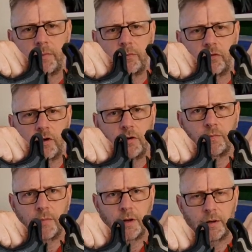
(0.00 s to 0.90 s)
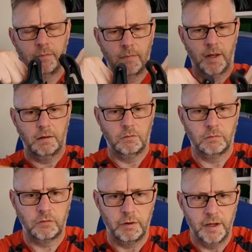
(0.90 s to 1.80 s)
So
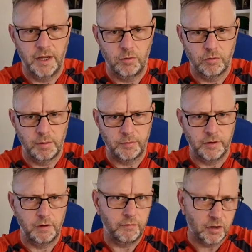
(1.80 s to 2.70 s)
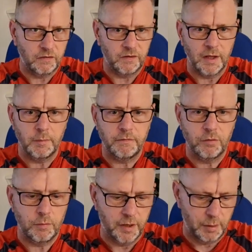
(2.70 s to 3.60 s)
sorry, heel grip, I don't know if you can see that
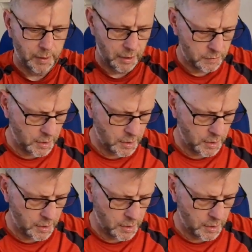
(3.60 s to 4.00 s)
before, but there we go.